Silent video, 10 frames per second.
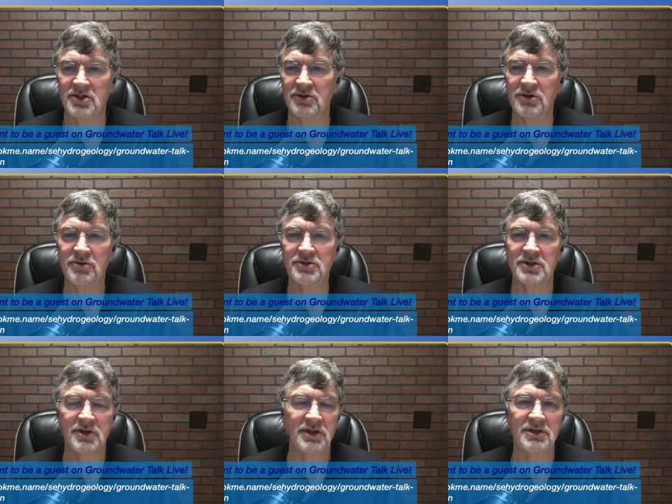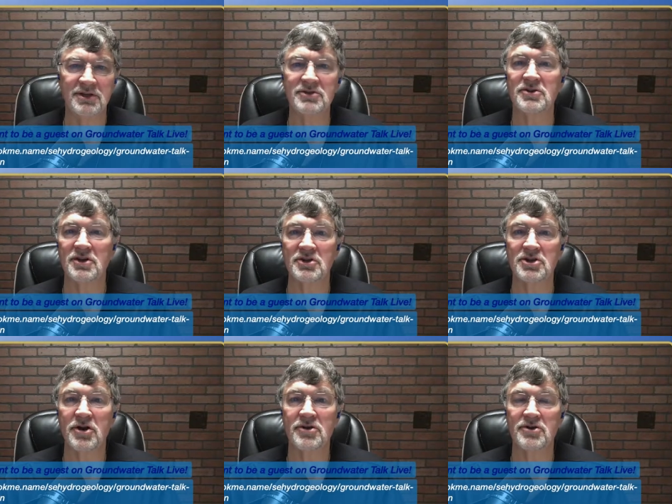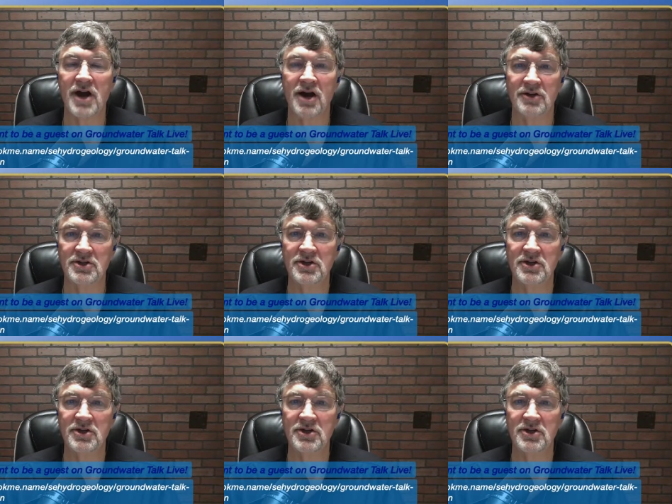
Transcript: get you through so you can share your